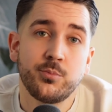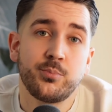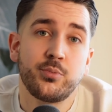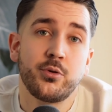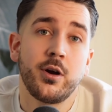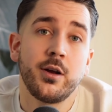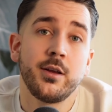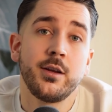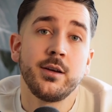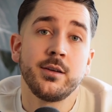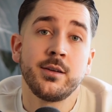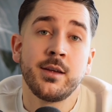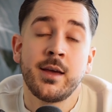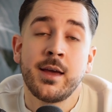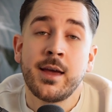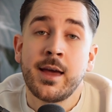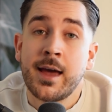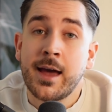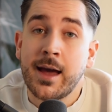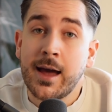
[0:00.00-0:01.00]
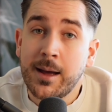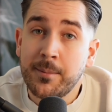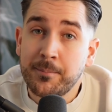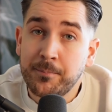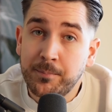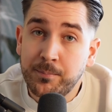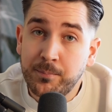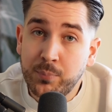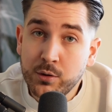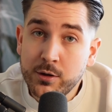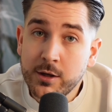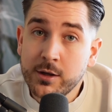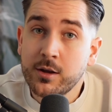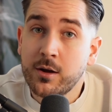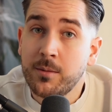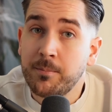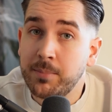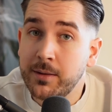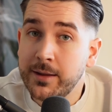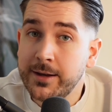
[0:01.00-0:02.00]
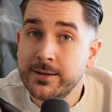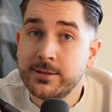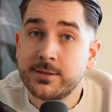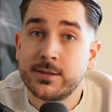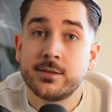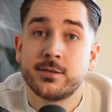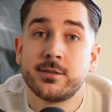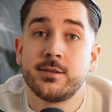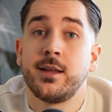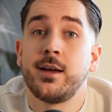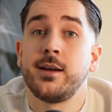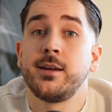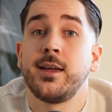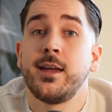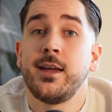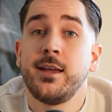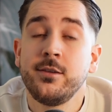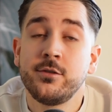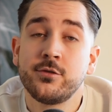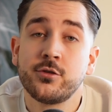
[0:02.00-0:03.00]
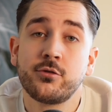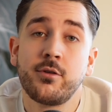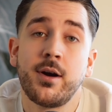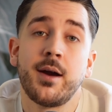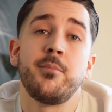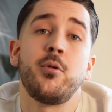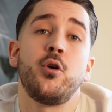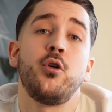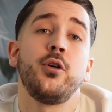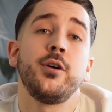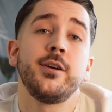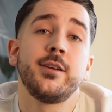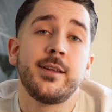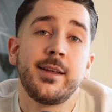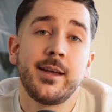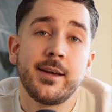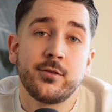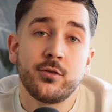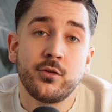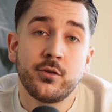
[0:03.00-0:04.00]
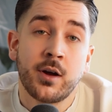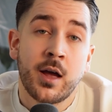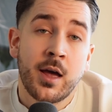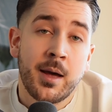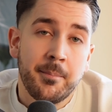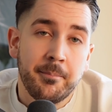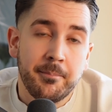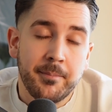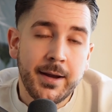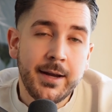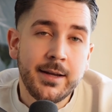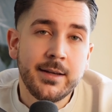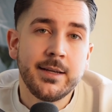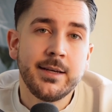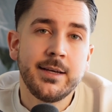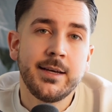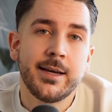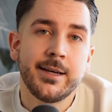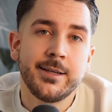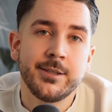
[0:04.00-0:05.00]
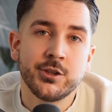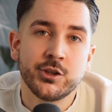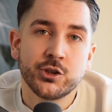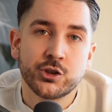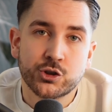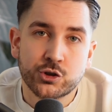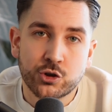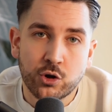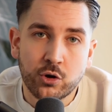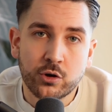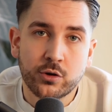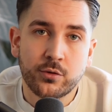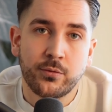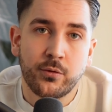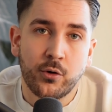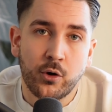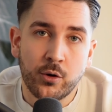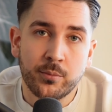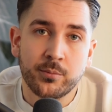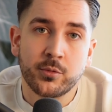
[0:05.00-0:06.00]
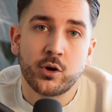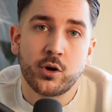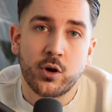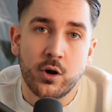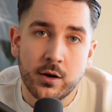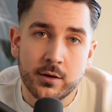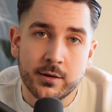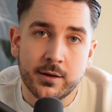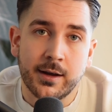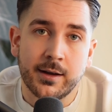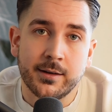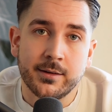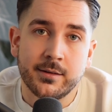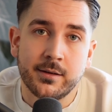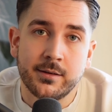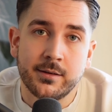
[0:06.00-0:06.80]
product and put it on places like Instagram or TikTok, mainly in short form content.